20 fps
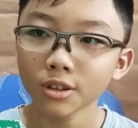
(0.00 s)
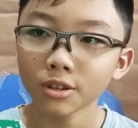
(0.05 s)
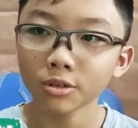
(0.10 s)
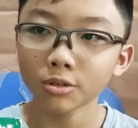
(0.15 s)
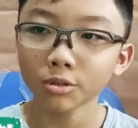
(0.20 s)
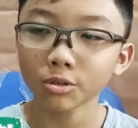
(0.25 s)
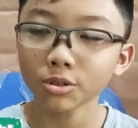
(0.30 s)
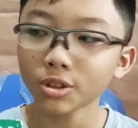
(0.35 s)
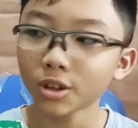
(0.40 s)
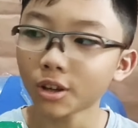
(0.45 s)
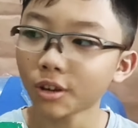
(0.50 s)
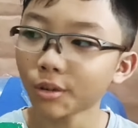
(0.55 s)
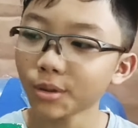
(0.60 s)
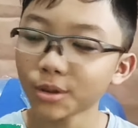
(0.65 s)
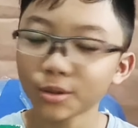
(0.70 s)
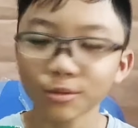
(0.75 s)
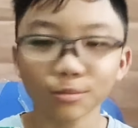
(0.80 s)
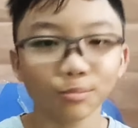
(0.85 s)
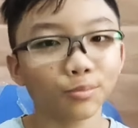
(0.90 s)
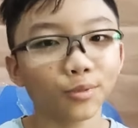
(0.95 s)
don't tell
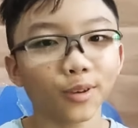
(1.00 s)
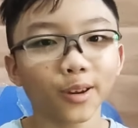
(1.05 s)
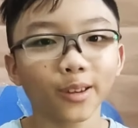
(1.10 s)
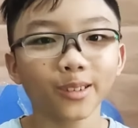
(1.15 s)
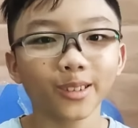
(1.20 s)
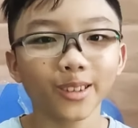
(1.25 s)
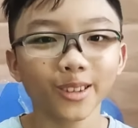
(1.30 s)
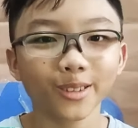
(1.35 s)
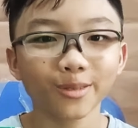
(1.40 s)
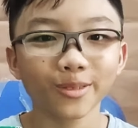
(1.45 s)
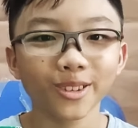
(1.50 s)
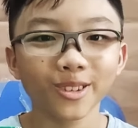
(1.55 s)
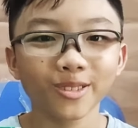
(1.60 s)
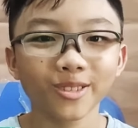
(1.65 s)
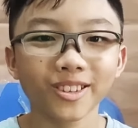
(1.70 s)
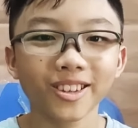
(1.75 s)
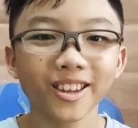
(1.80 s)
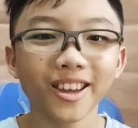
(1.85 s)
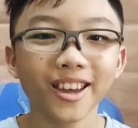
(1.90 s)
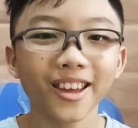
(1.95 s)
me you practiced when
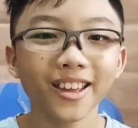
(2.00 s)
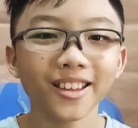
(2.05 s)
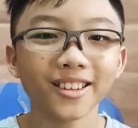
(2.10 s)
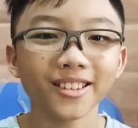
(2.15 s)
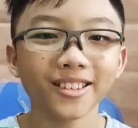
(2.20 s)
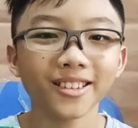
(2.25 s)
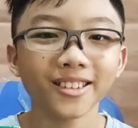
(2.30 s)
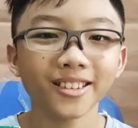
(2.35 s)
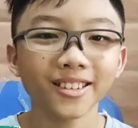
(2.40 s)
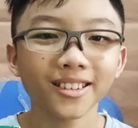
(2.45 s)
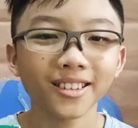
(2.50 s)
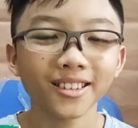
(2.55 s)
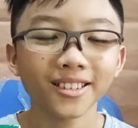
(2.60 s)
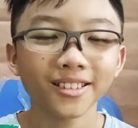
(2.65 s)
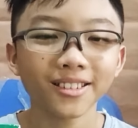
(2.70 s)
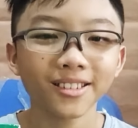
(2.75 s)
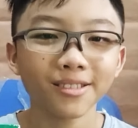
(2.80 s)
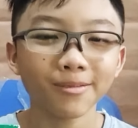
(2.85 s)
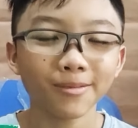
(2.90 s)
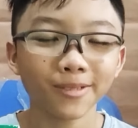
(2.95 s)
you're ten,
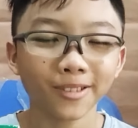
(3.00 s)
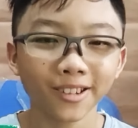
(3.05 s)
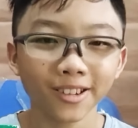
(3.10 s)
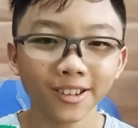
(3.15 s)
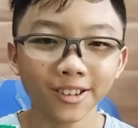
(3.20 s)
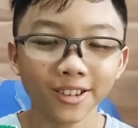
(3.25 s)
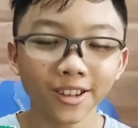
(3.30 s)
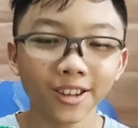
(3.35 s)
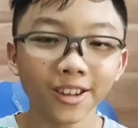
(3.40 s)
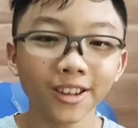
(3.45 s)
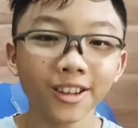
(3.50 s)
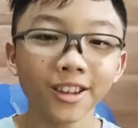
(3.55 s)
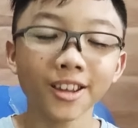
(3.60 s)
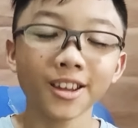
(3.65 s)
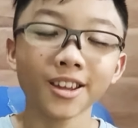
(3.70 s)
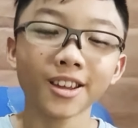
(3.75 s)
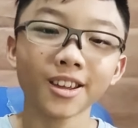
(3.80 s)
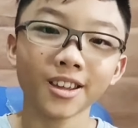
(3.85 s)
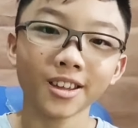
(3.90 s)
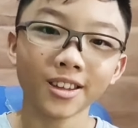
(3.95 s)
Irma said.
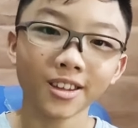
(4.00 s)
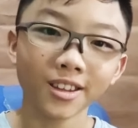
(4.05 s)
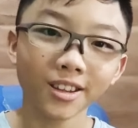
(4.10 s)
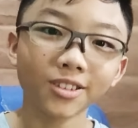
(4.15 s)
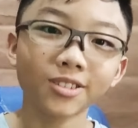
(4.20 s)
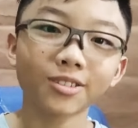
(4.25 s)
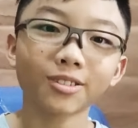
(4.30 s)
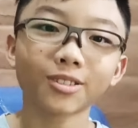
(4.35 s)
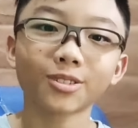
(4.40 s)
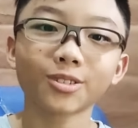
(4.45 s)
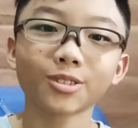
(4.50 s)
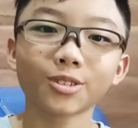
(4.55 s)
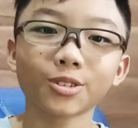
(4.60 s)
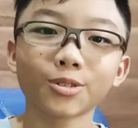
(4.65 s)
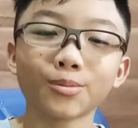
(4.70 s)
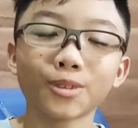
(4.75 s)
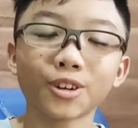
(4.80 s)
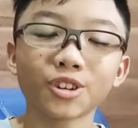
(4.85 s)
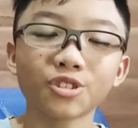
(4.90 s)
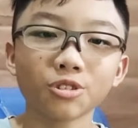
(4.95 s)
Yes, Dr.
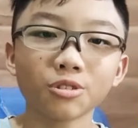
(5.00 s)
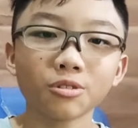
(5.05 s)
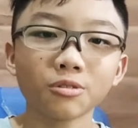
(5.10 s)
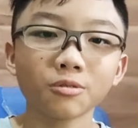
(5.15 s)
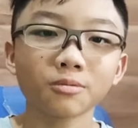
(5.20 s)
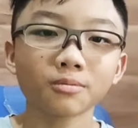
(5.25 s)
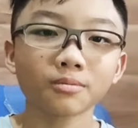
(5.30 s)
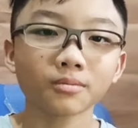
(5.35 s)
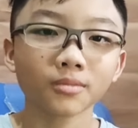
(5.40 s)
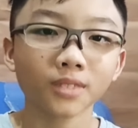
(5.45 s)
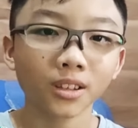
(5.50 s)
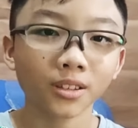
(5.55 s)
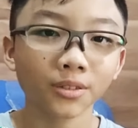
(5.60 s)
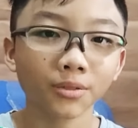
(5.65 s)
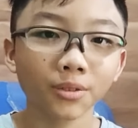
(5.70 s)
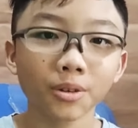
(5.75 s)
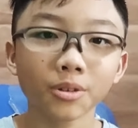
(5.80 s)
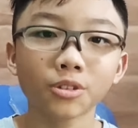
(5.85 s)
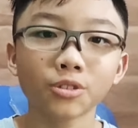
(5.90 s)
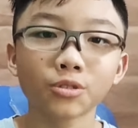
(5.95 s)
Marshall, that's
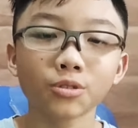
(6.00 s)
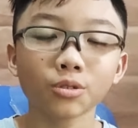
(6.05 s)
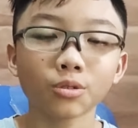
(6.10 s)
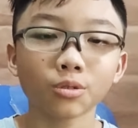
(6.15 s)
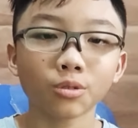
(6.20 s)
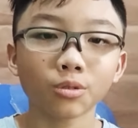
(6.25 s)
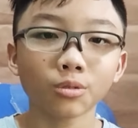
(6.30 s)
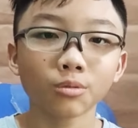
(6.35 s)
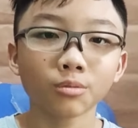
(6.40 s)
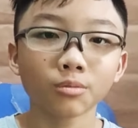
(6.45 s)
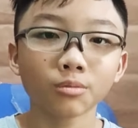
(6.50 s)
very true.